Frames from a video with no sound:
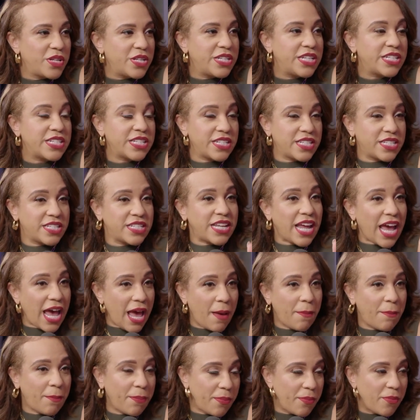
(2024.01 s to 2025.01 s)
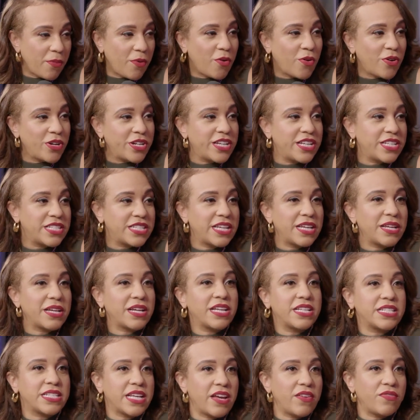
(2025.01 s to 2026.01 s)
does it stop, or does it,
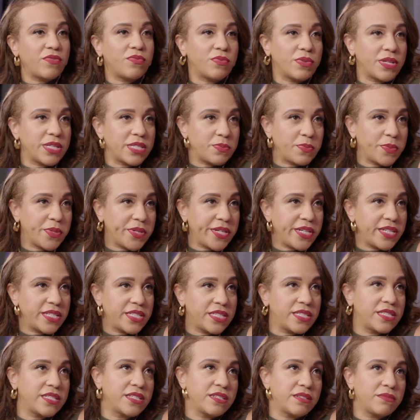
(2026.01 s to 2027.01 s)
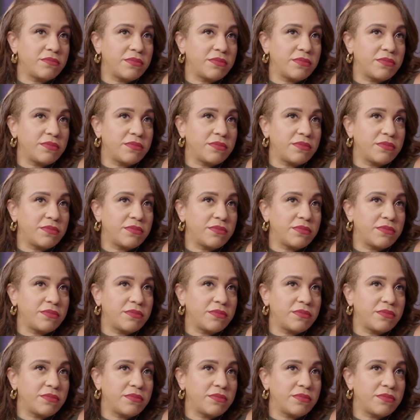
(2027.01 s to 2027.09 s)
because I've experienced